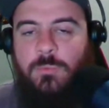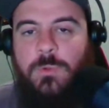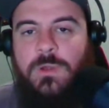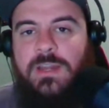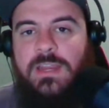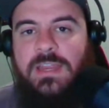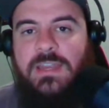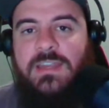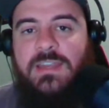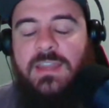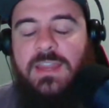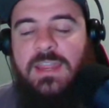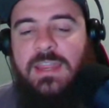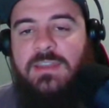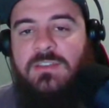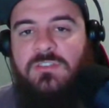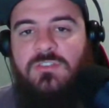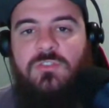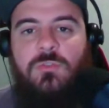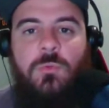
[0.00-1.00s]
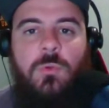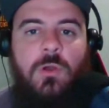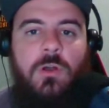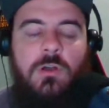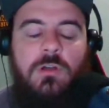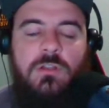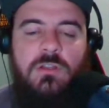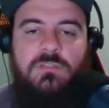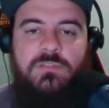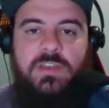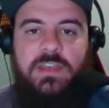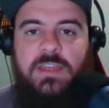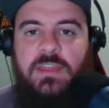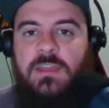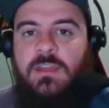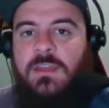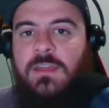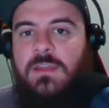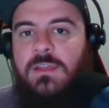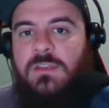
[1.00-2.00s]
We're getting into all of it
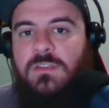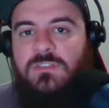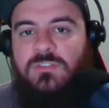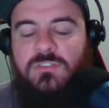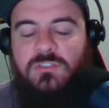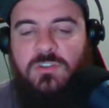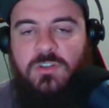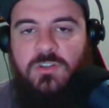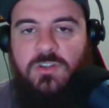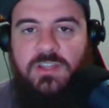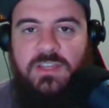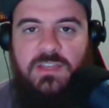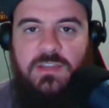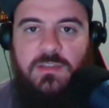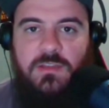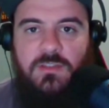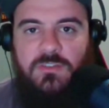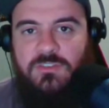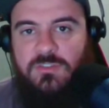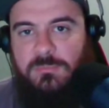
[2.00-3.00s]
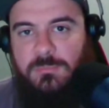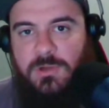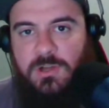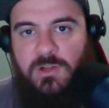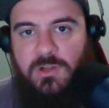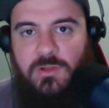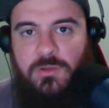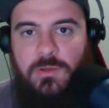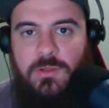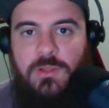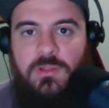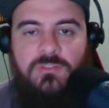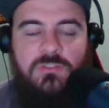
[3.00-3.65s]
starting tomorrow.